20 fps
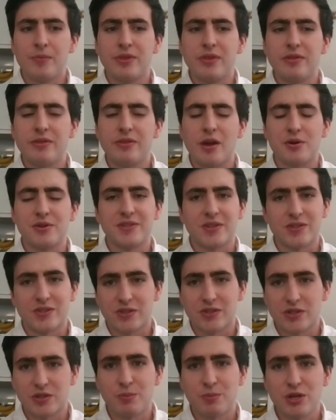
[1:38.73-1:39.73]
There is a
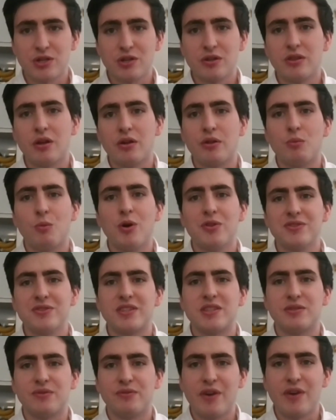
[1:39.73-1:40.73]
suspicion, though, that once
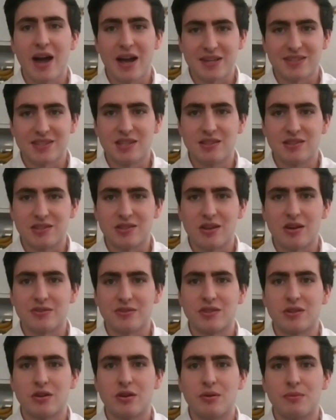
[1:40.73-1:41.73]
this vaccine
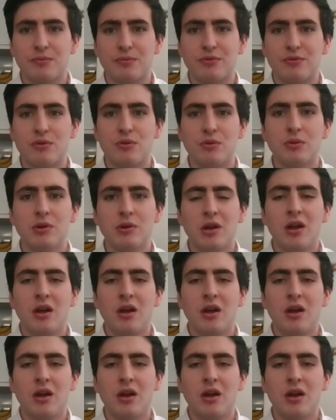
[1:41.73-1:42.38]
starts to come through